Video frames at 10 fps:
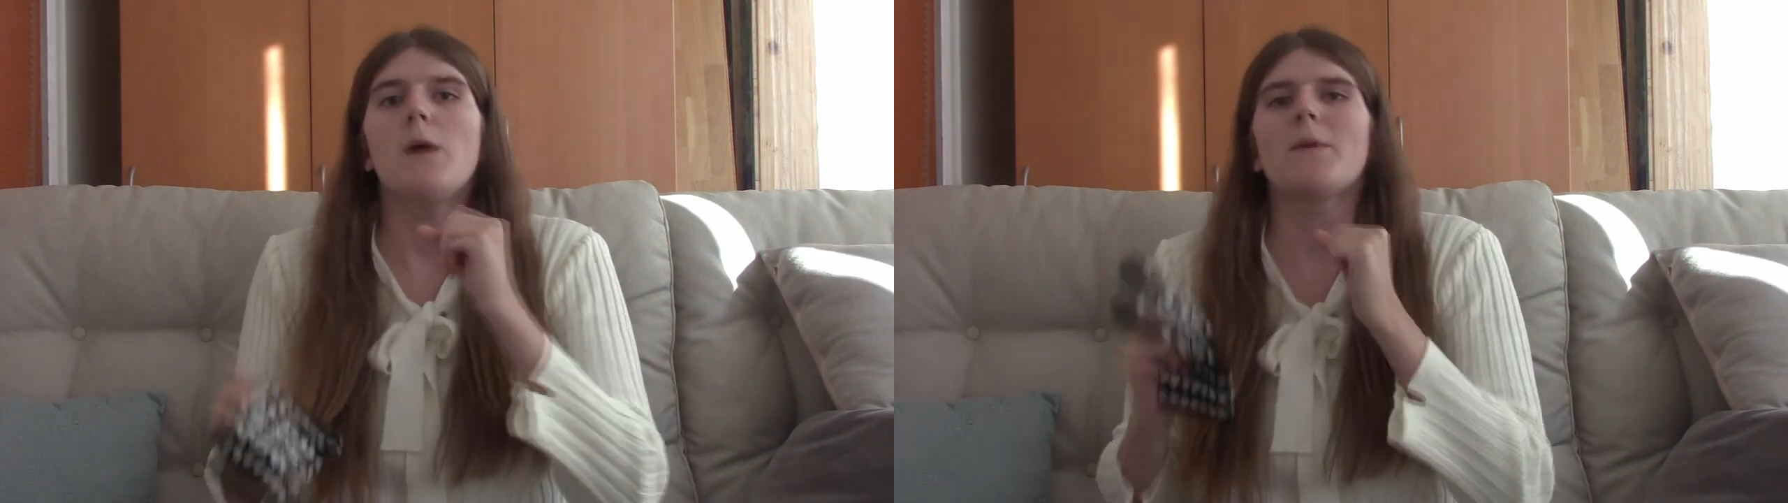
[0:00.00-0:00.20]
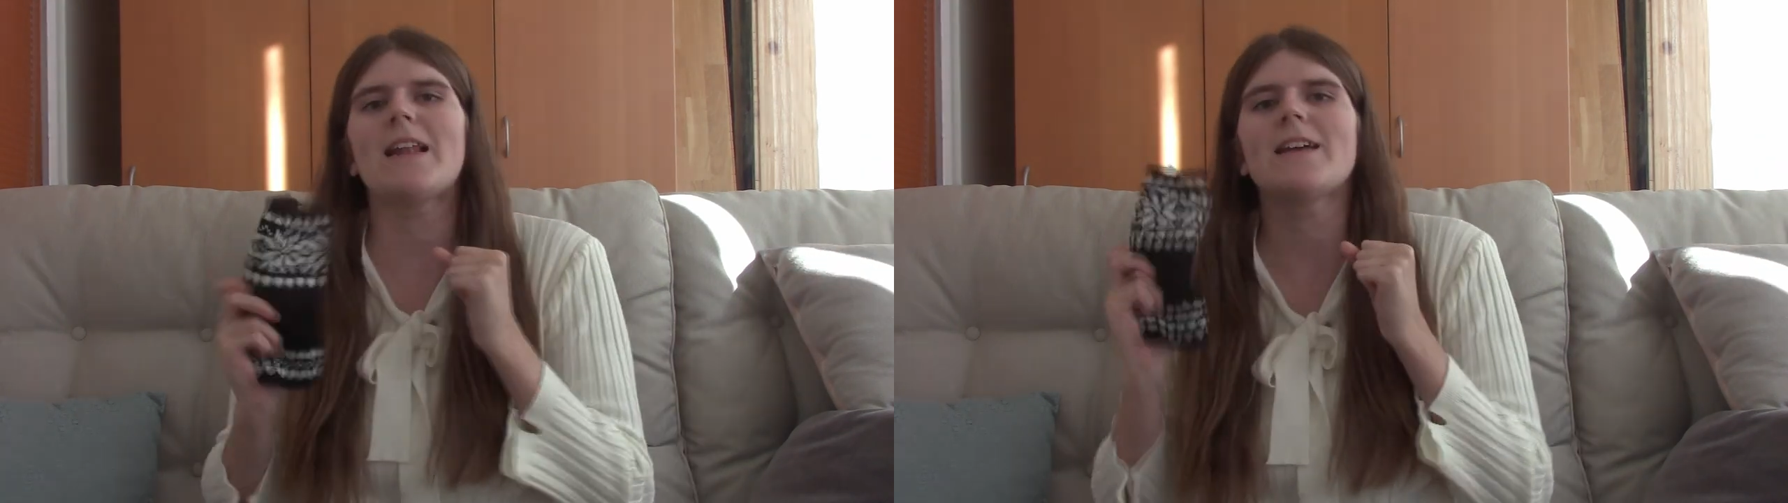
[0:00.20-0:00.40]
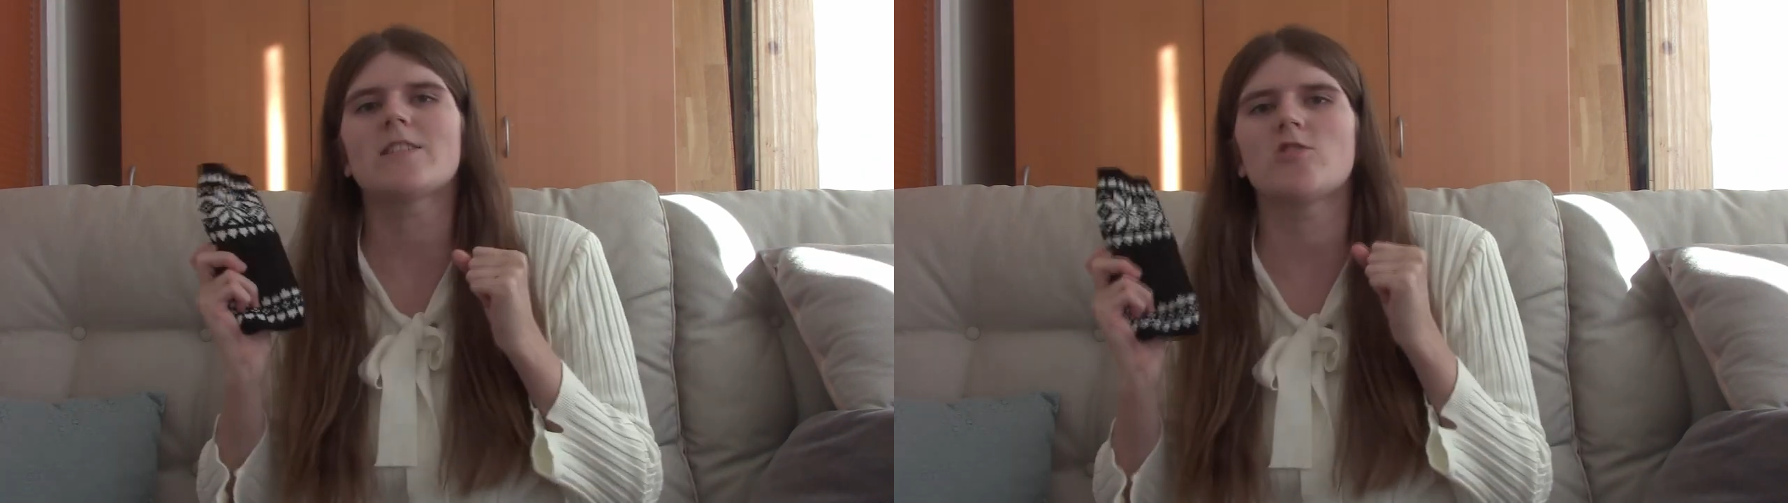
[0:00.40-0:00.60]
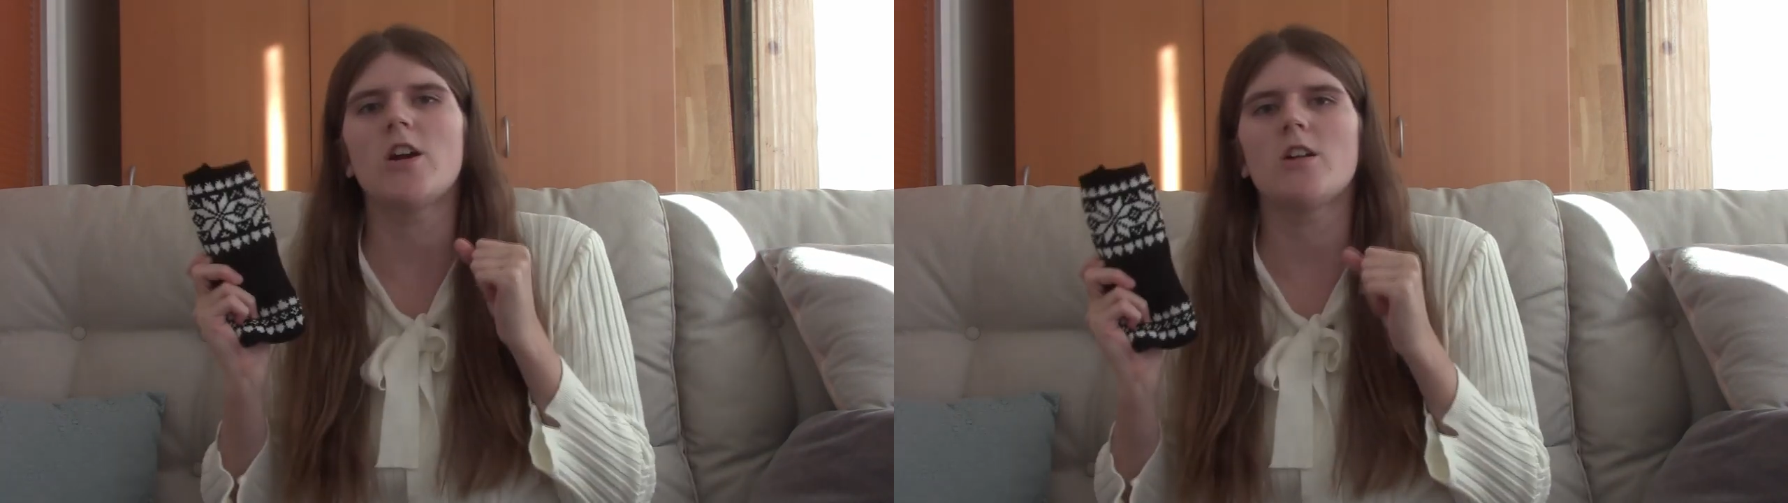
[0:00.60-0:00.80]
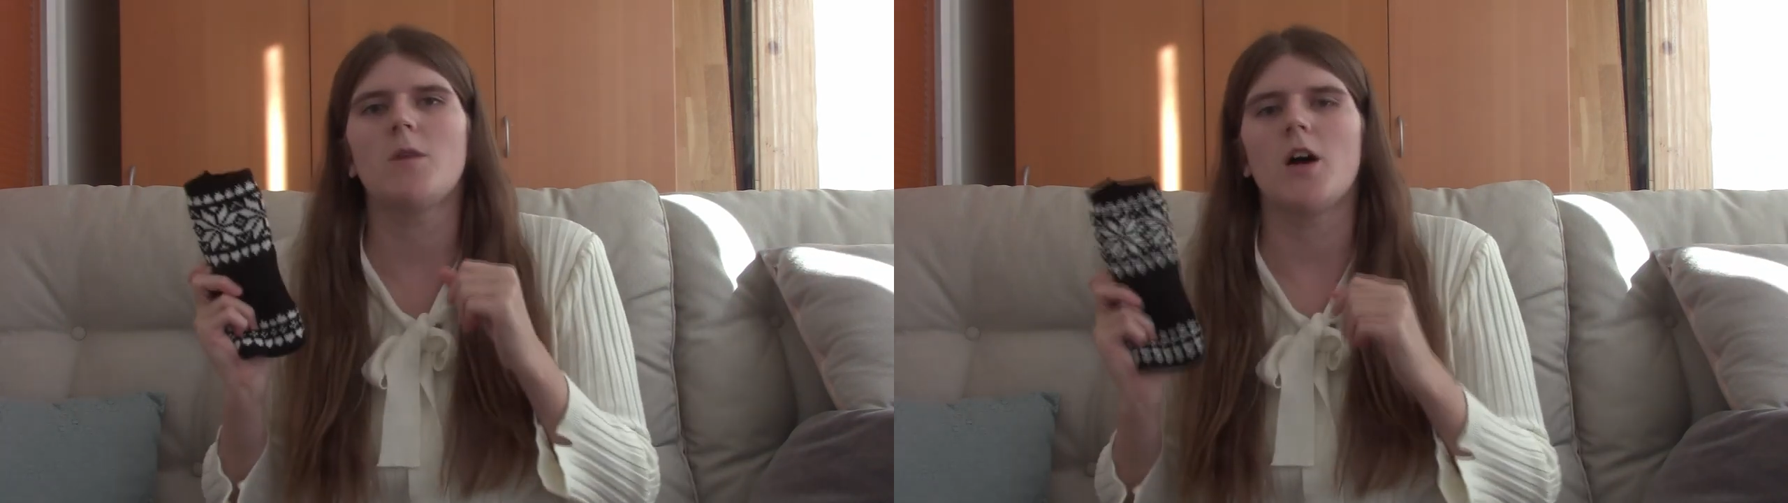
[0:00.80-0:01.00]
But let's
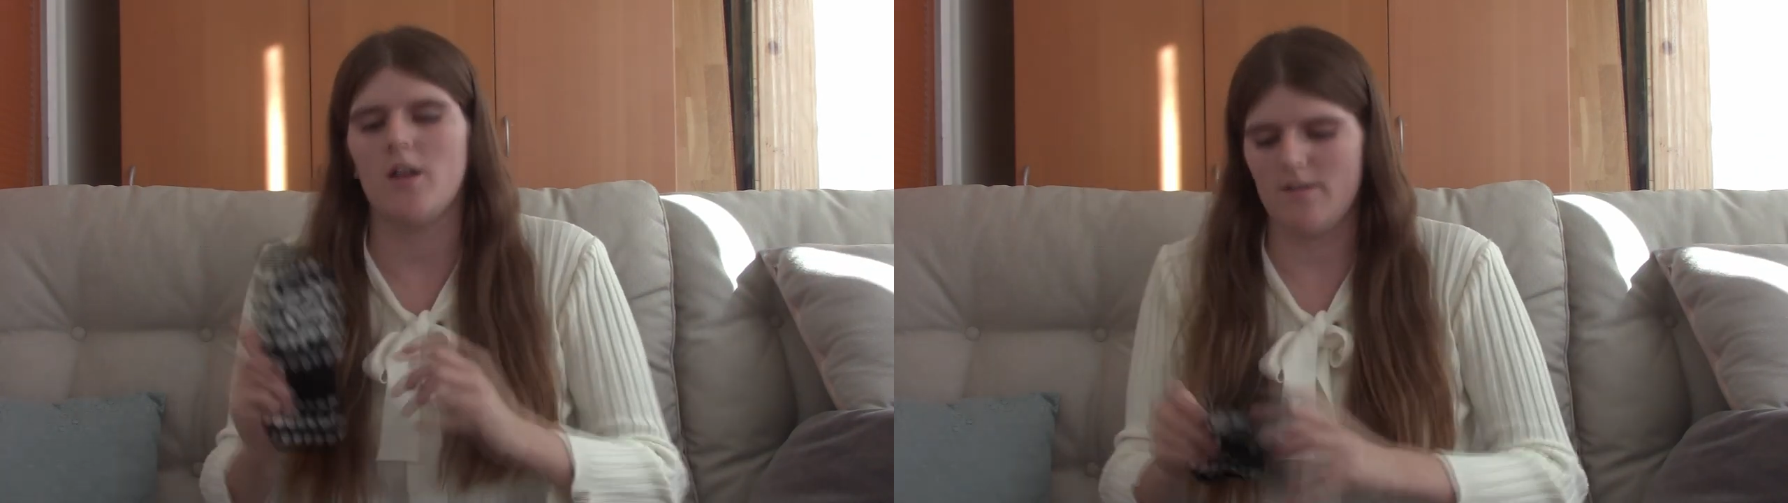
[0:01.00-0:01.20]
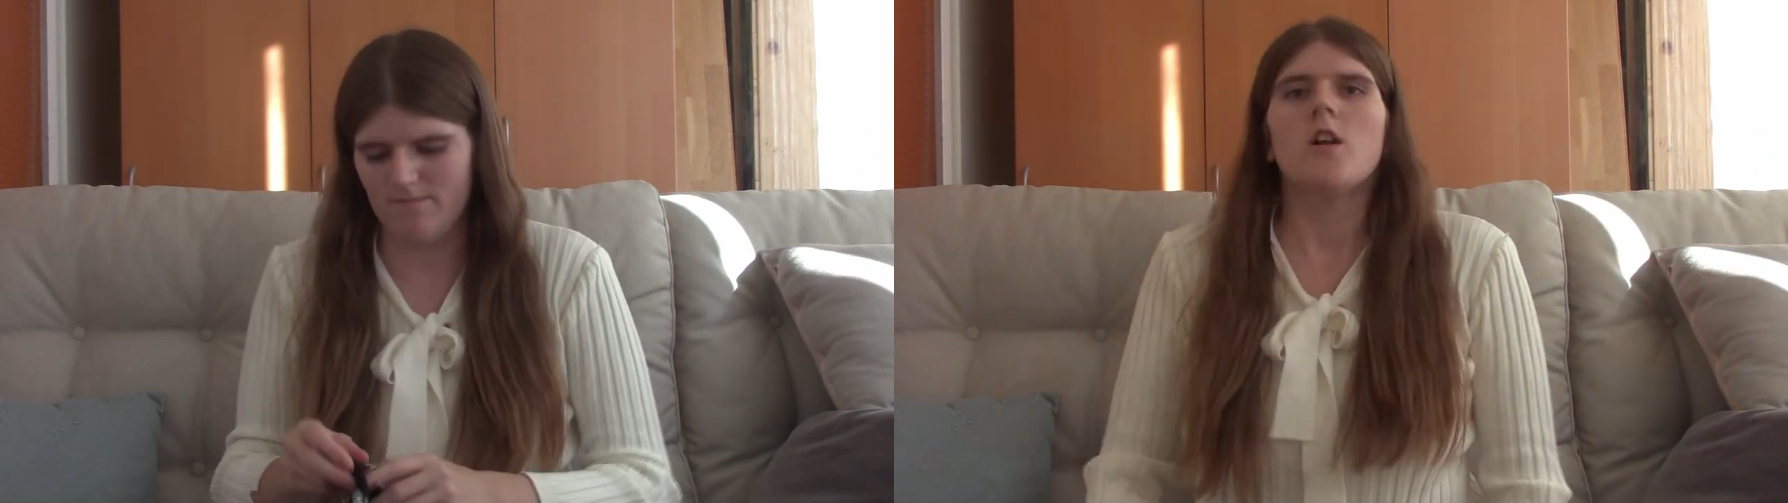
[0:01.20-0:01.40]
try them on.